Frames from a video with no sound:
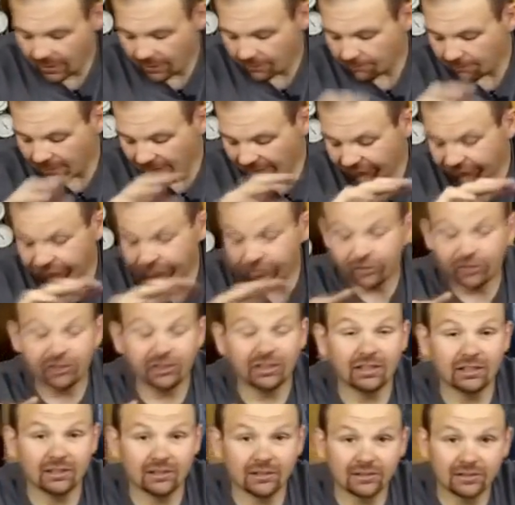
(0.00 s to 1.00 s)
My foot
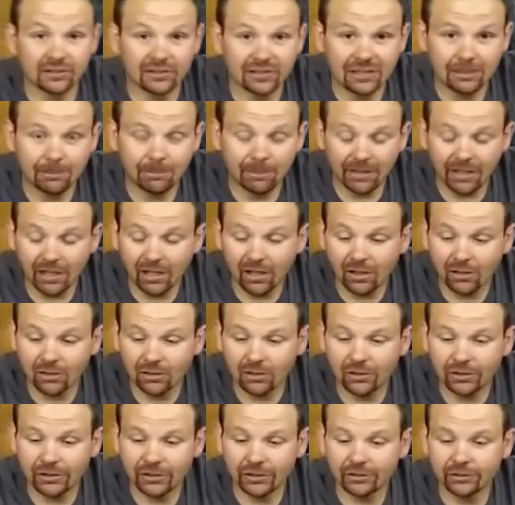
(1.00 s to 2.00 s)
didn't slip at all
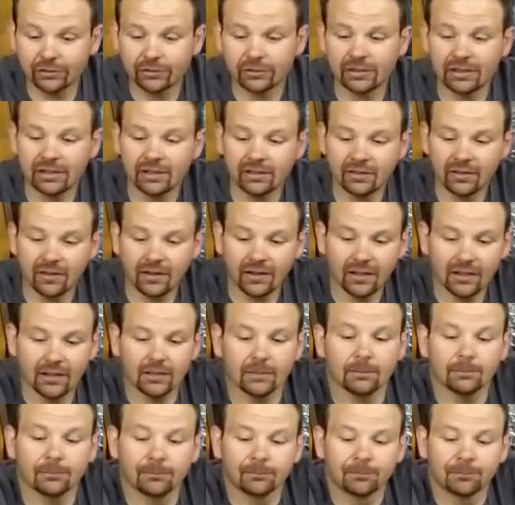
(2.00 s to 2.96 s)
on it or anything.